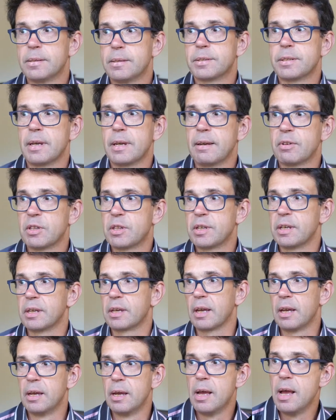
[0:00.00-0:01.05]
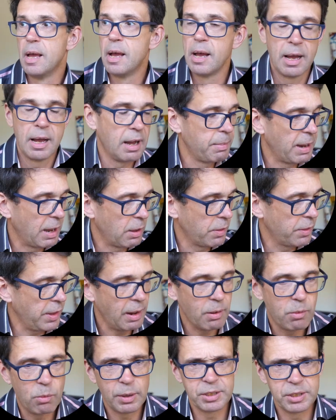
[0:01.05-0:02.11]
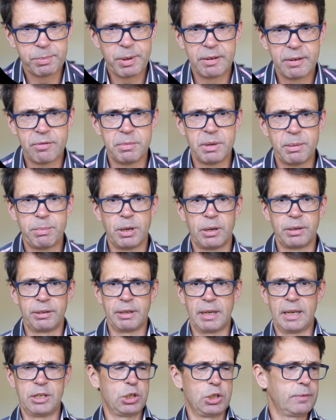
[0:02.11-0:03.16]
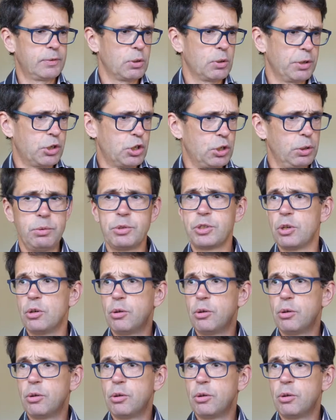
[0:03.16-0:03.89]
so have a think about that. One spade from your partner, and you've got to choose